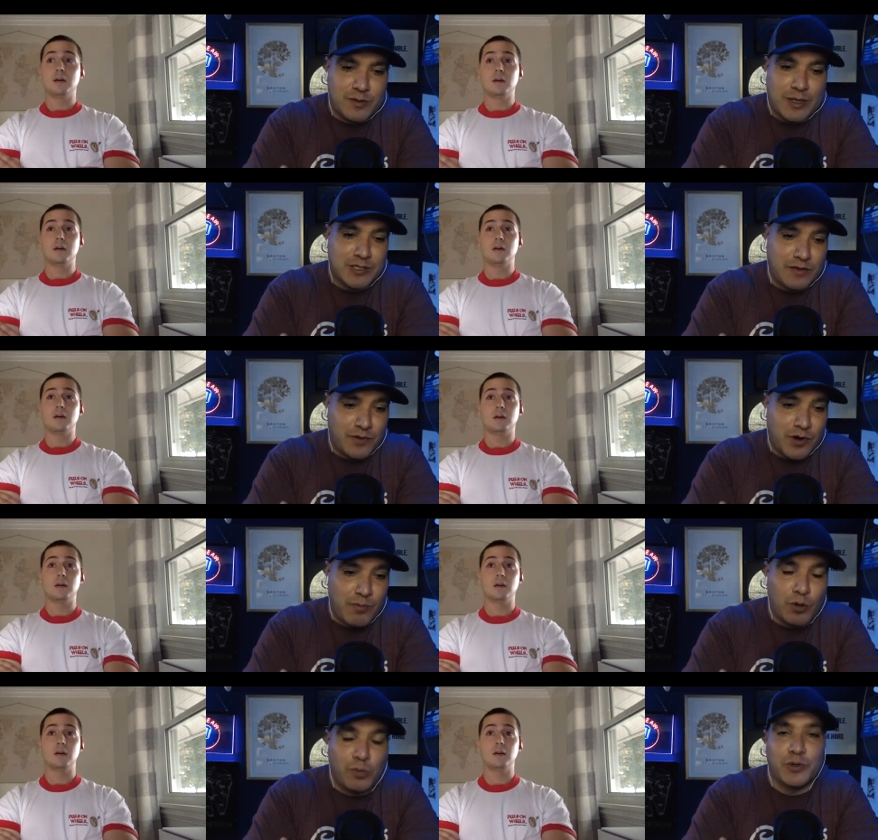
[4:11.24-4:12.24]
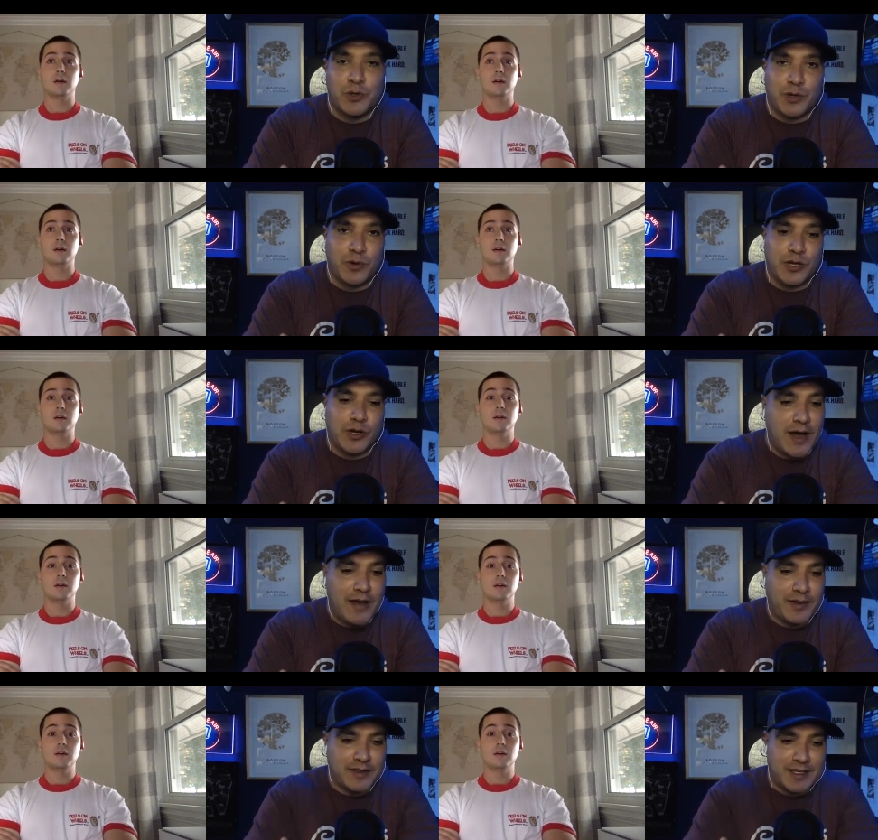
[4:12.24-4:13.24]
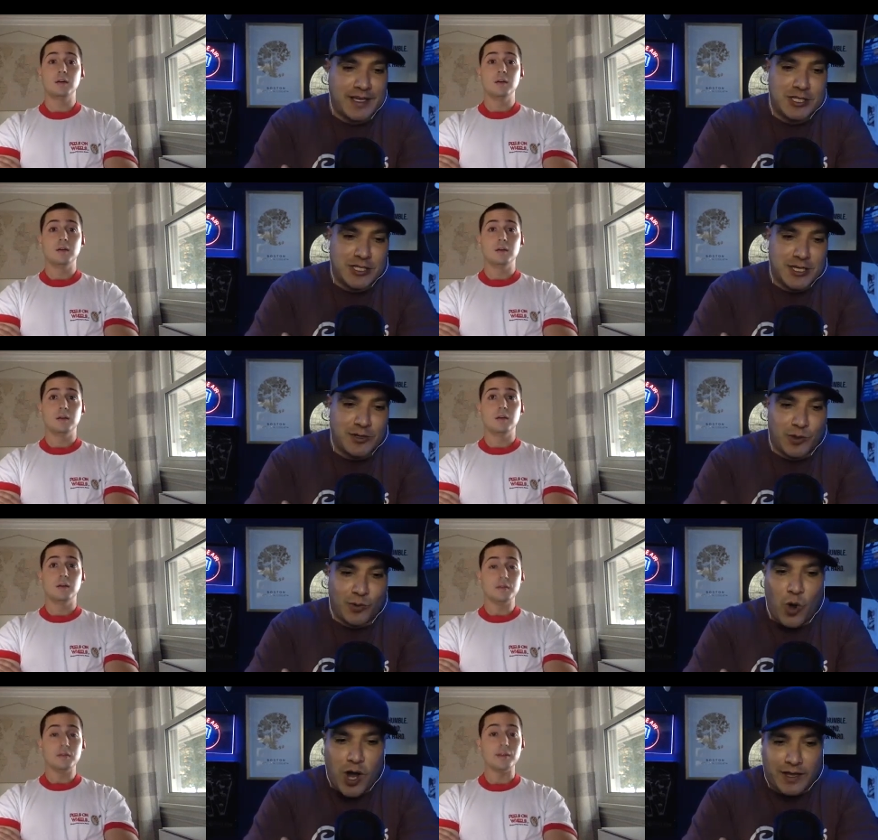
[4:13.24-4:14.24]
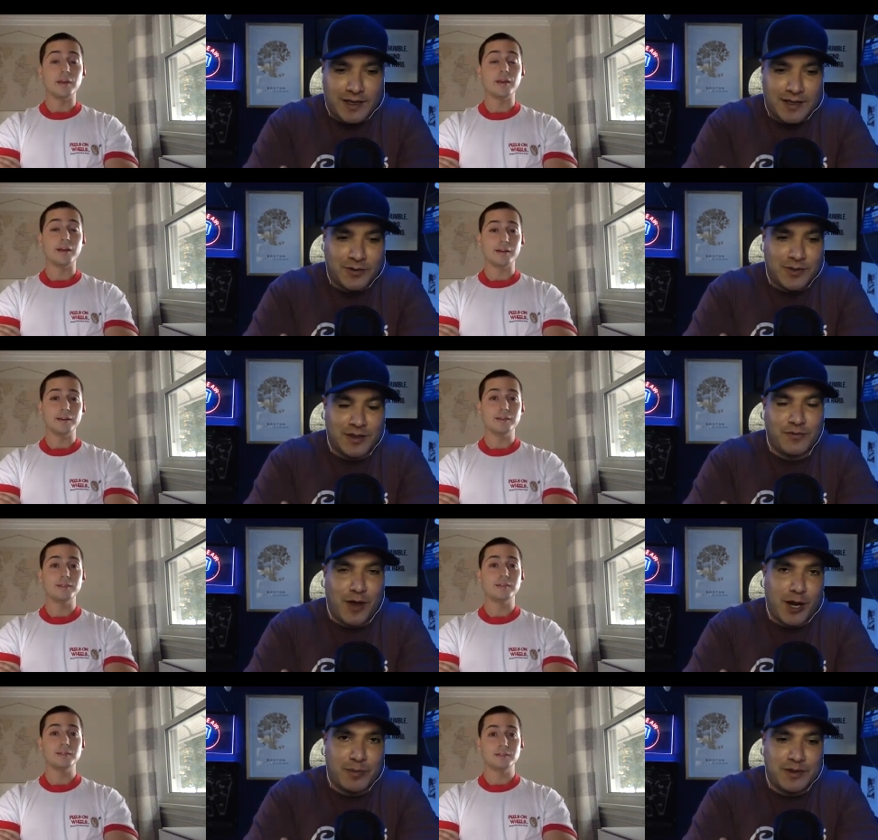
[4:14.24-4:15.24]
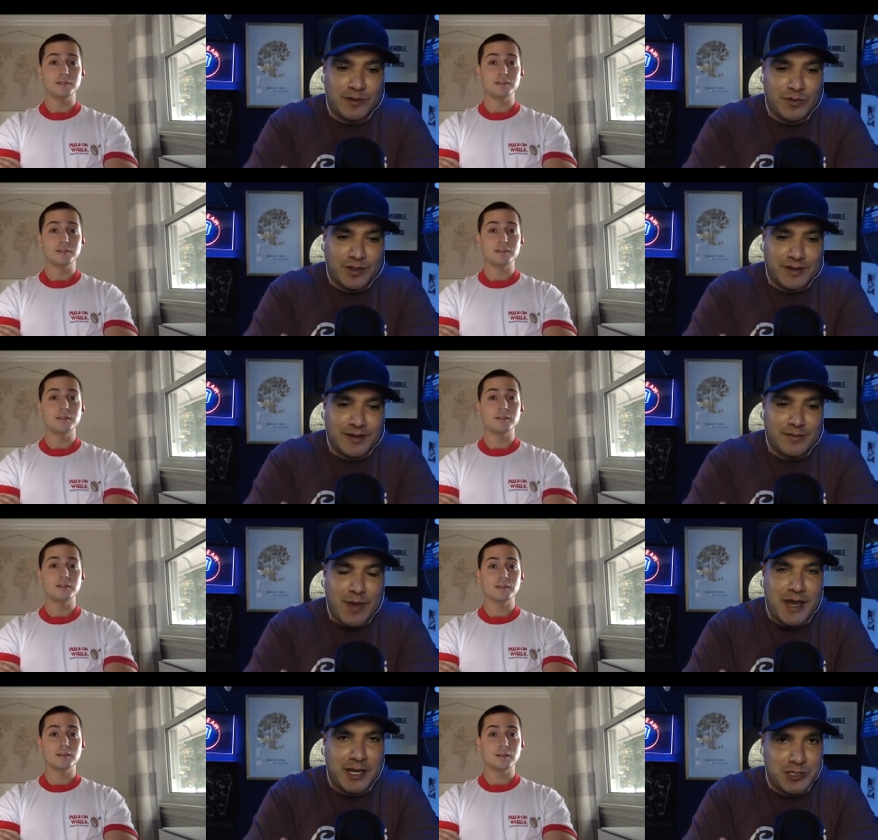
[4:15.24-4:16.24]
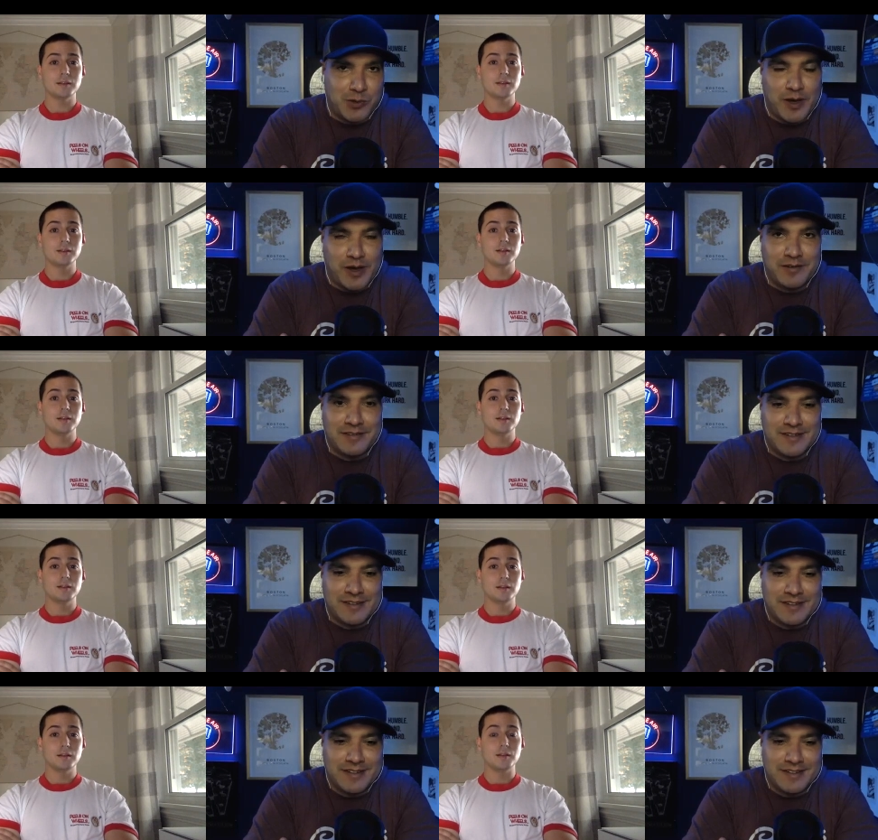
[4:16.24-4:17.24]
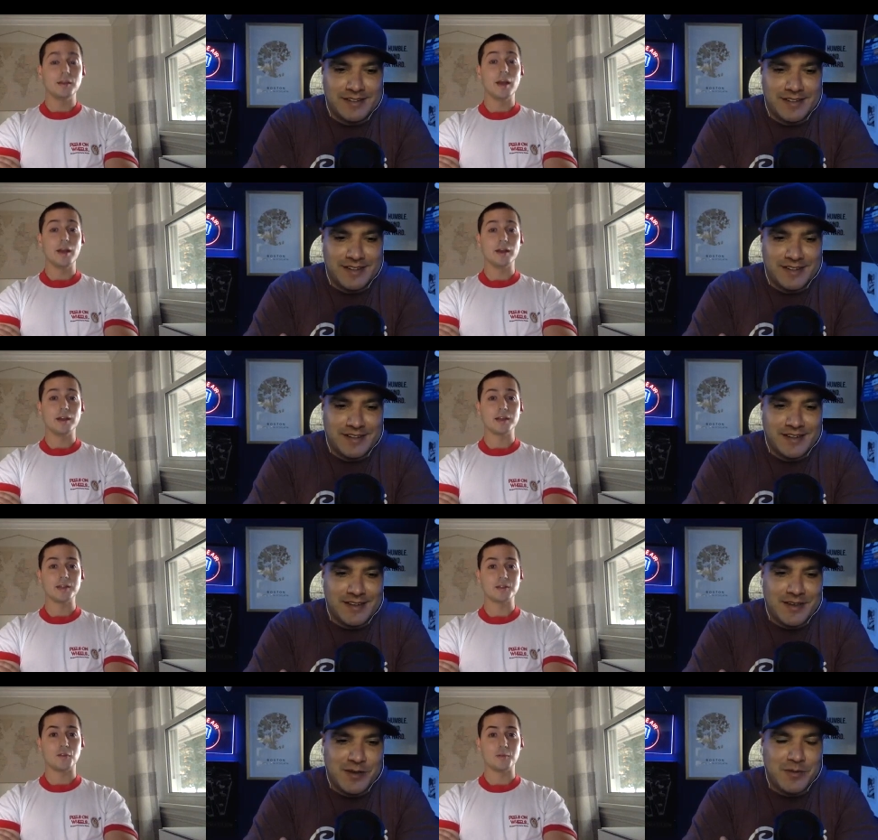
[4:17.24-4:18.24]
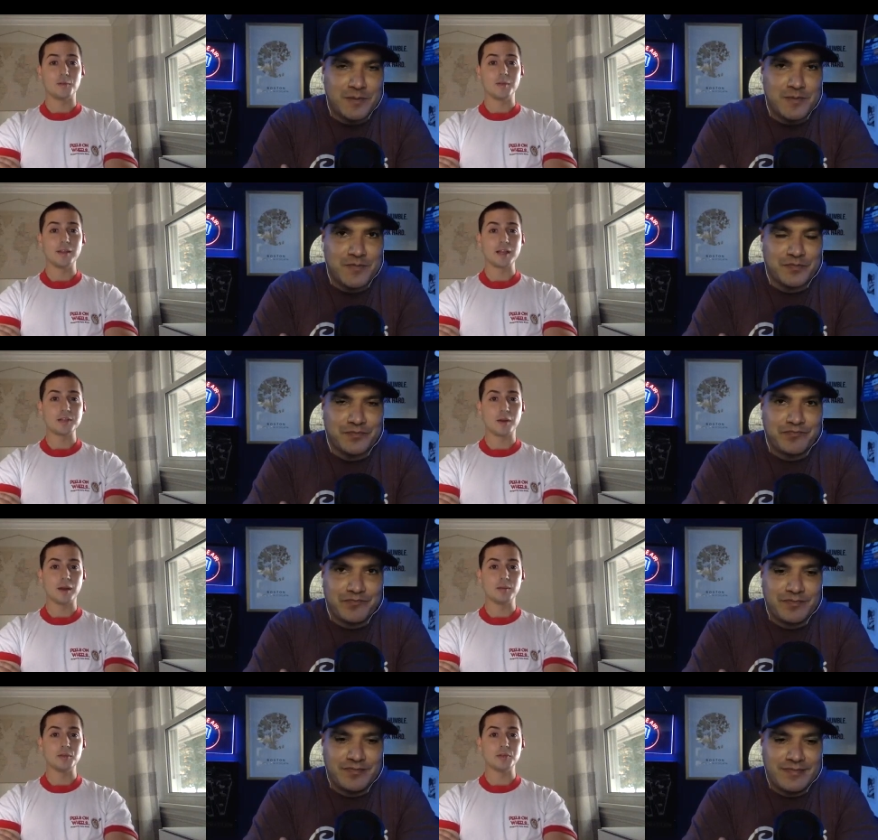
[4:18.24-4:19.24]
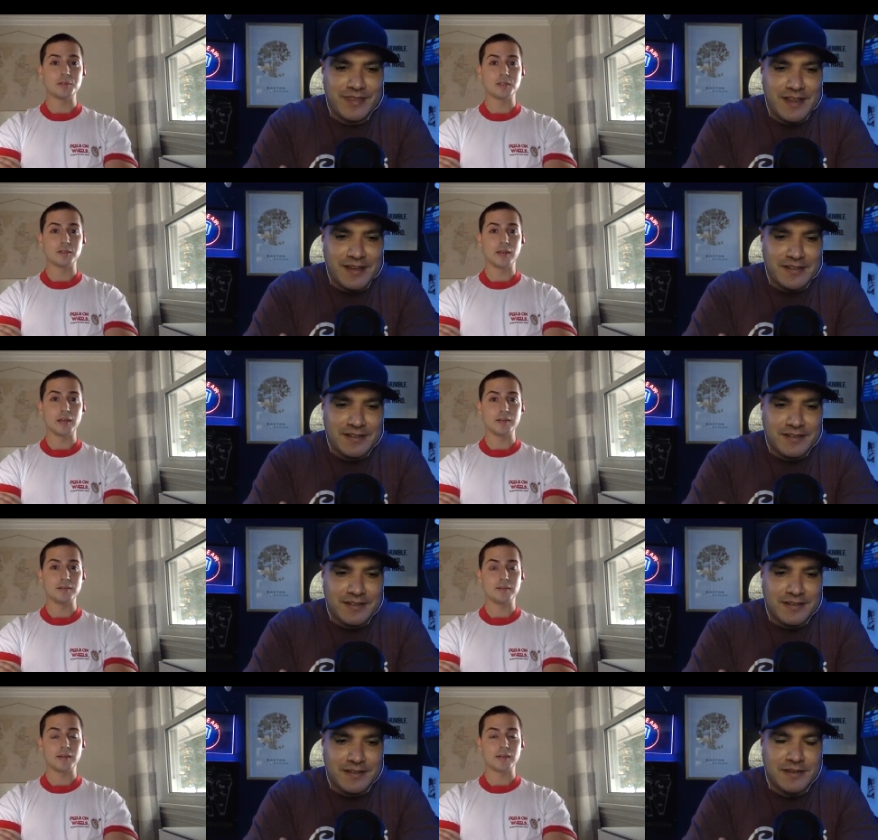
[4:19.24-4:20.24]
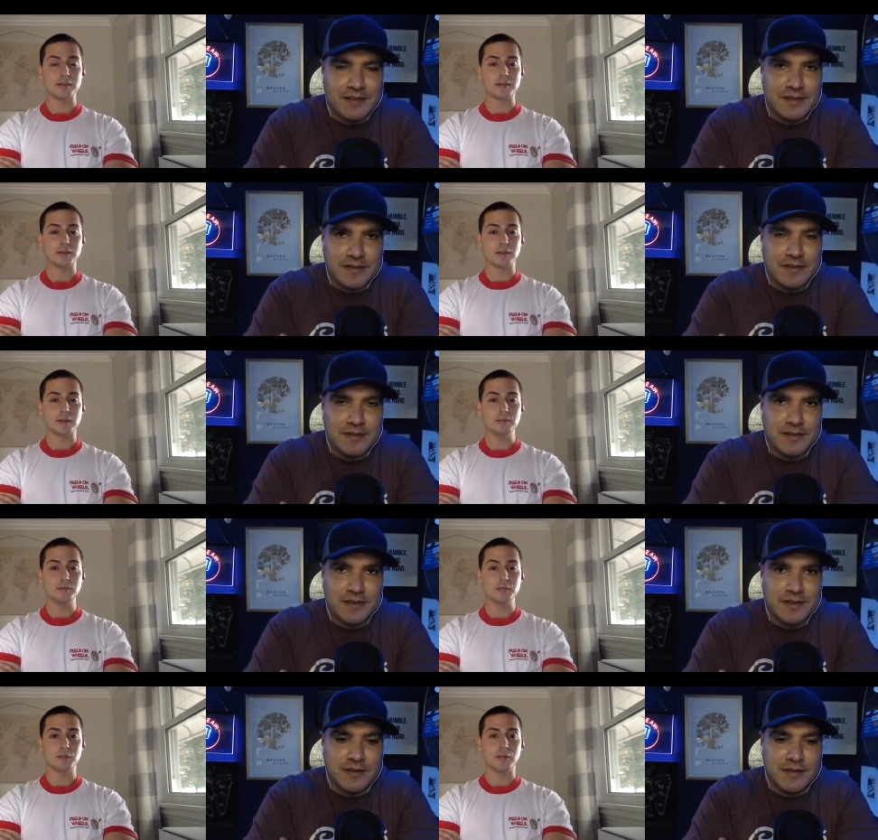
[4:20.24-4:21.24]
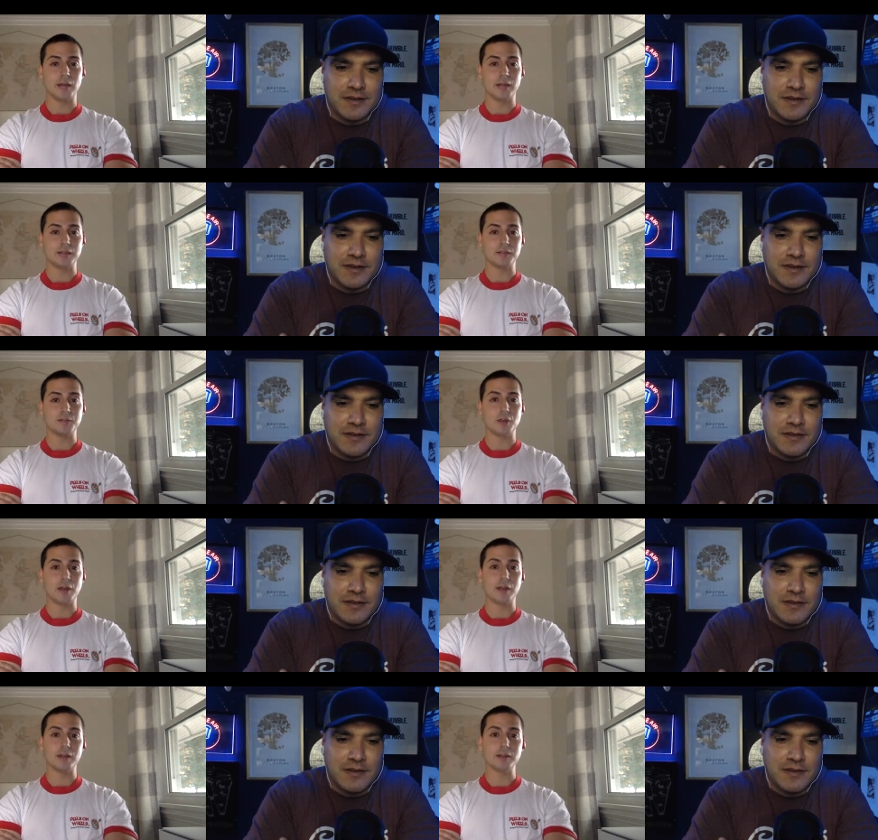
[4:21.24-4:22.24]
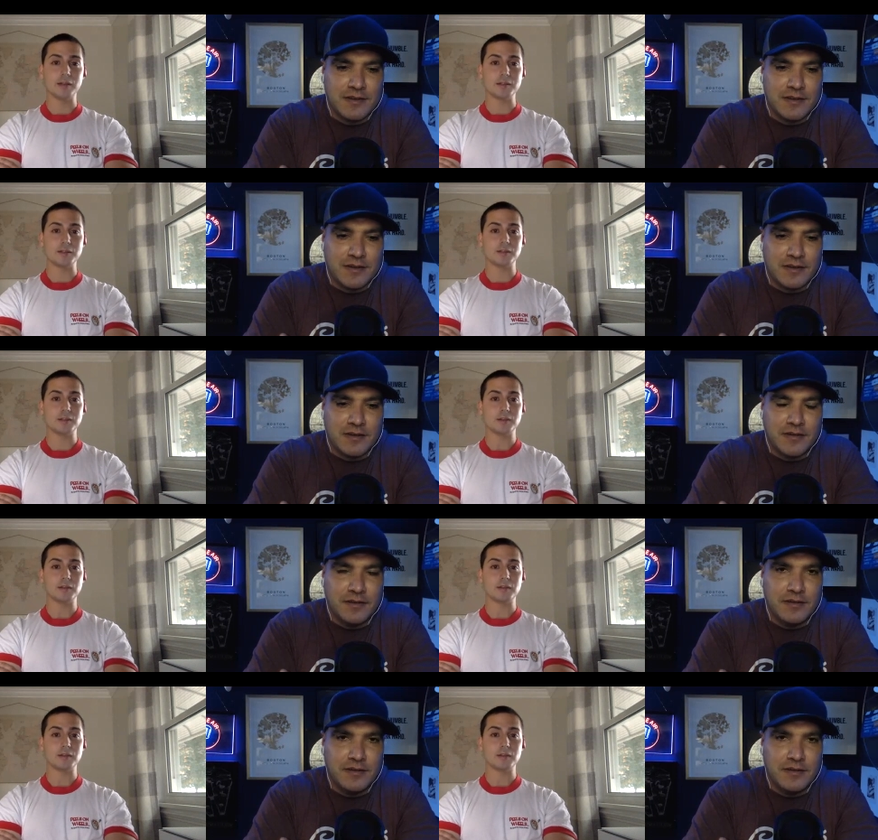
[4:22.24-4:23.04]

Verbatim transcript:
Speaker 1: especially if you're a mobile unit where you don't have like the kitchen or the walk-in or the environment to really manage it well.
Speaker 2: Yeah, yeah. So for me, that's why I'm using that that uh, you know the active dry yeast and